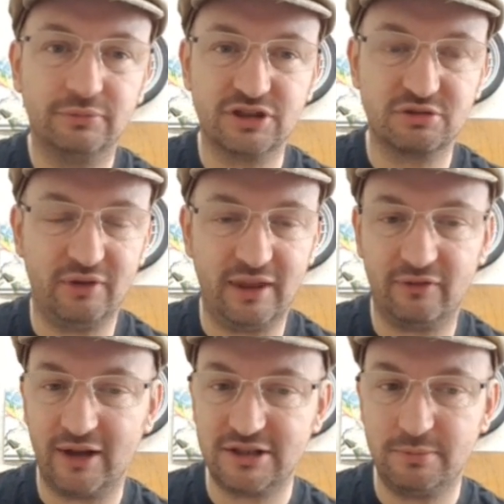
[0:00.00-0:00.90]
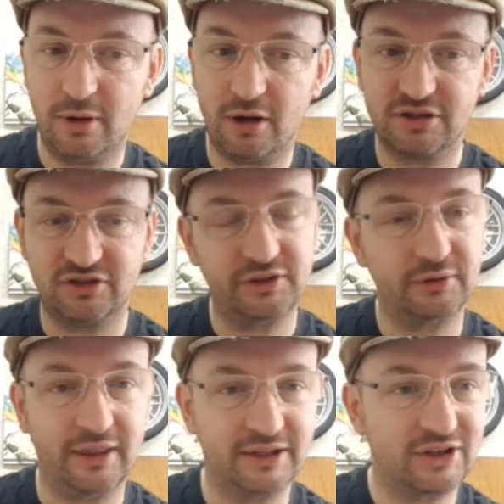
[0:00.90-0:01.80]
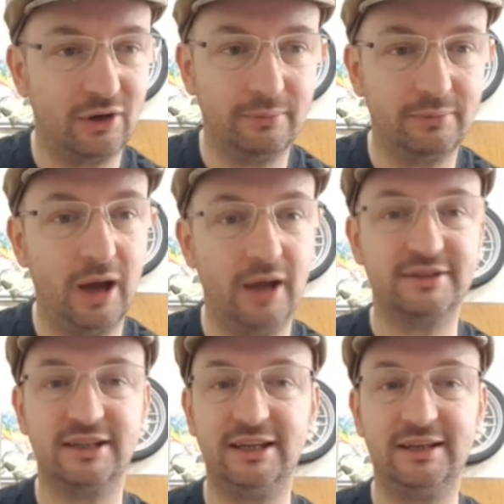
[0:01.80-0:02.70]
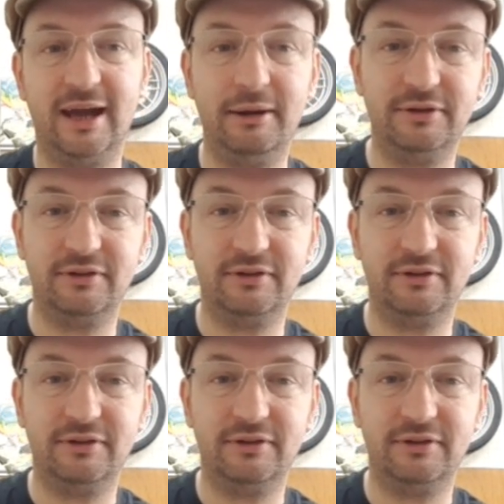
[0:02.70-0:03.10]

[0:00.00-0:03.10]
Just without the flashy box, you still get the time ticking down.